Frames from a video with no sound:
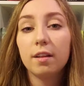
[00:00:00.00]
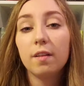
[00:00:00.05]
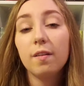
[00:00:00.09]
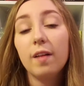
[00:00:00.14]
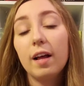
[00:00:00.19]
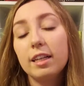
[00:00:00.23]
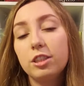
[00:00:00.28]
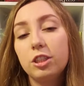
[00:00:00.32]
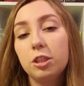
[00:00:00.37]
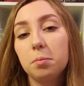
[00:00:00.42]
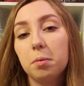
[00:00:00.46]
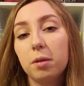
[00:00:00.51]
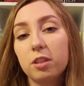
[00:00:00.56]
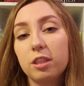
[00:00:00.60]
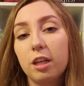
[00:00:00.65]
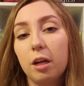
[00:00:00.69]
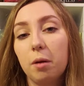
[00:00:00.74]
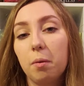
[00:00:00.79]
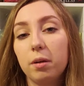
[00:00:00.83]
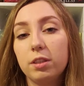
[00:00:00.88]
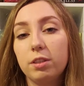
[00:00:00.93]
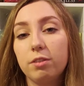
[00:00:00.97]
The last two books
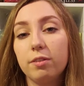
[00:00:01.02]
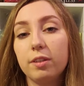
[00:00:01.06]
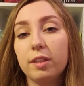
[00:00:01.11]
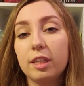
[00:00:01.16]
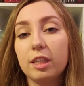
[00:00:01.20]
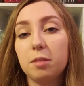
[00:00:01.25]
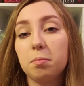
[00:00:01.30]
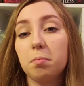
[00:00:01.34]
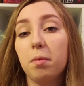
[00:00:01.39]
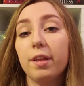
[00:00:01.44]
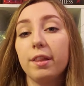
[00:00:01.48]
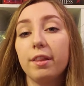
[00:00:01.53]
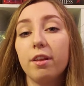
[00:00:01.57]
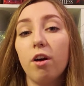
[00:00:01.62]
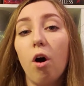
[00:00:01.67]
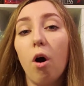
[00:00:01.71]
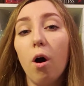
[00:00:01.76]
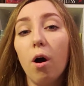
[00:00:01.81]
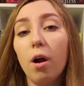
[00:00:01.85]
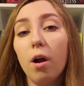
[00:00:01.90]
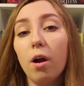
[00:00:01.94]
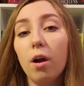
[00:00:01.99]
that I want to read this month
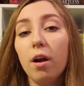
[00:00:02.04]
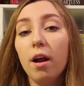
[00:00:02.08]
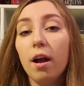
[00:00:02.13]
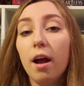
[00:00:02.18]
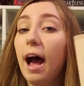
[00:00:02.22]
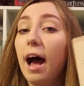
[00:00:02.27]
are